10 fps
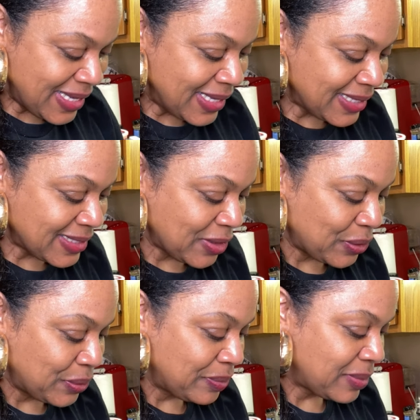
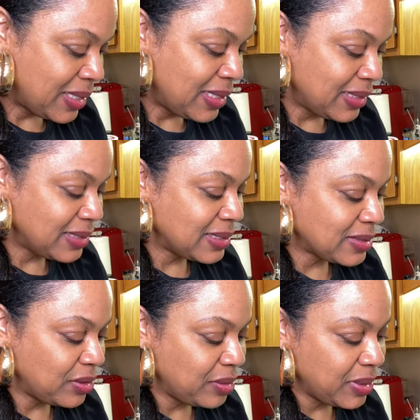So this is
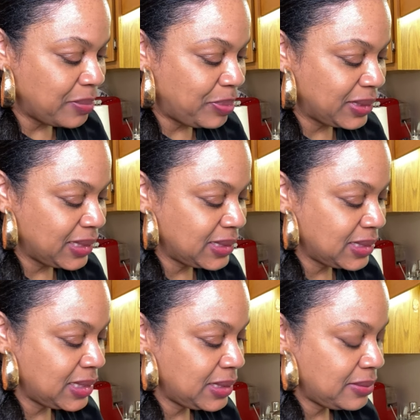going to be
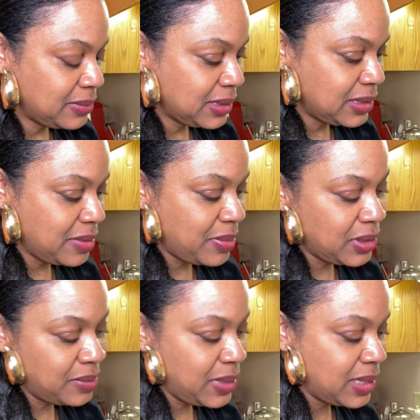plenty because I'm only
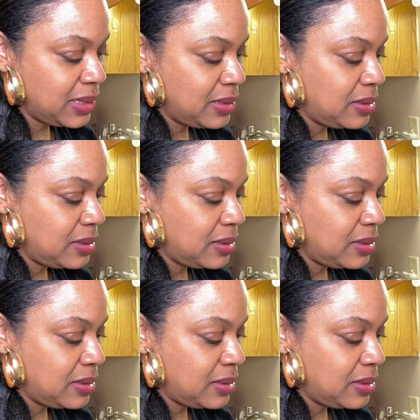making